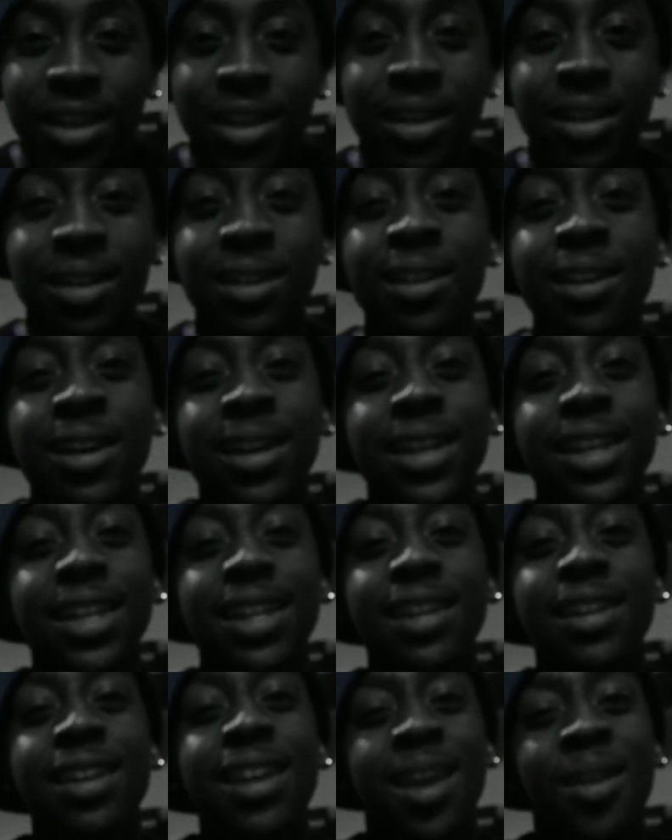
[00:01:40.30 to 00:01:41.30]

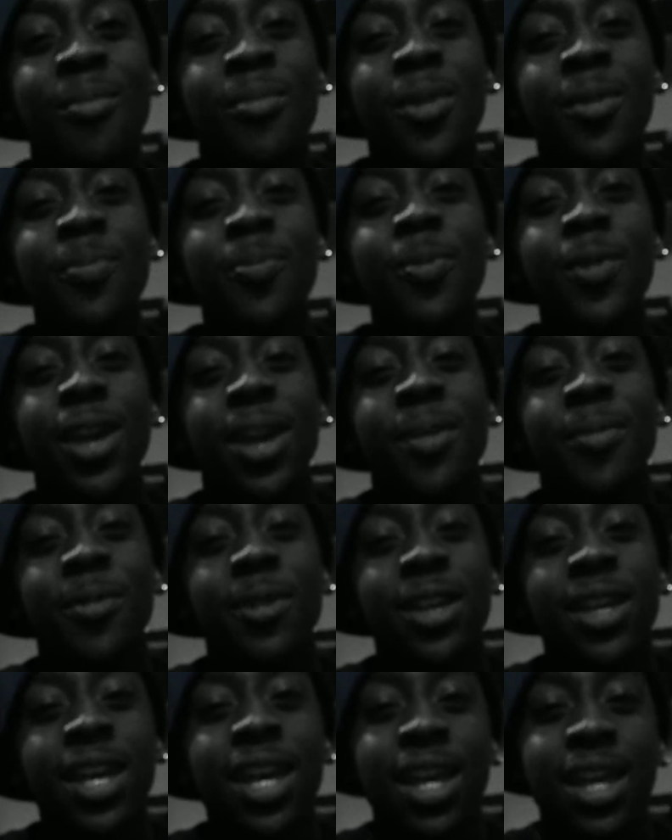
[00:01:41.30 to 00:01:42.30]
Looking at my
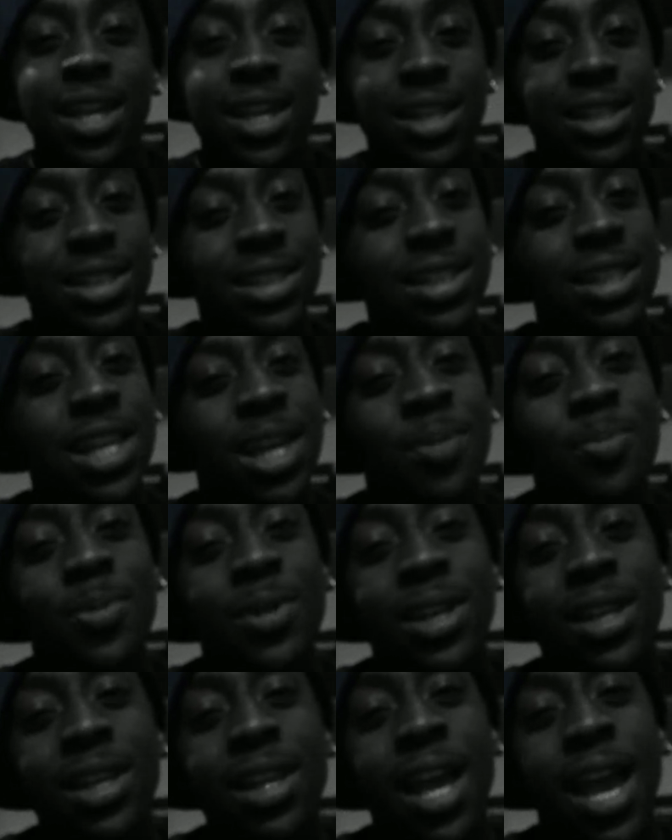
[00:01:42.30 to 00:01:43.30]
baby,
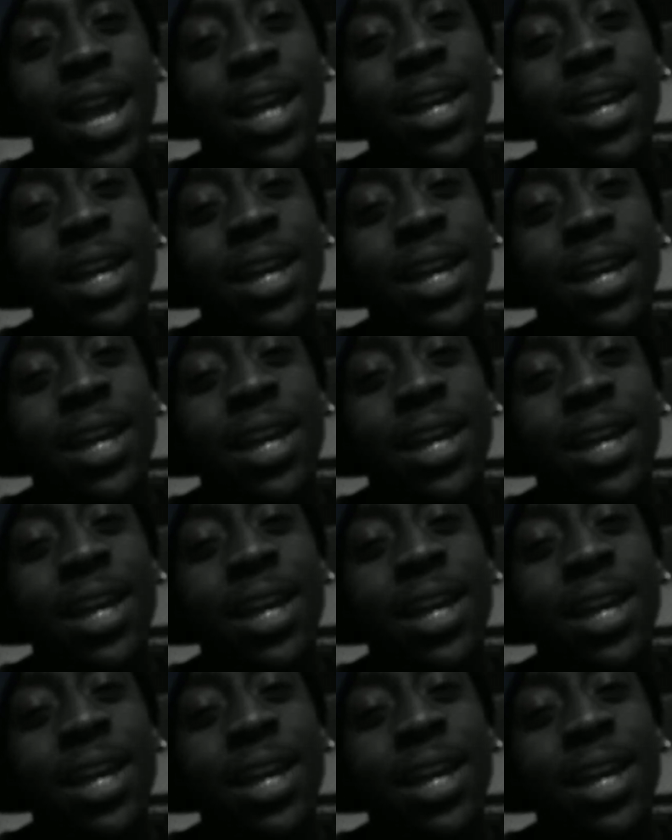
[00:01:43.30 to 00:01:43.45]
sleeping like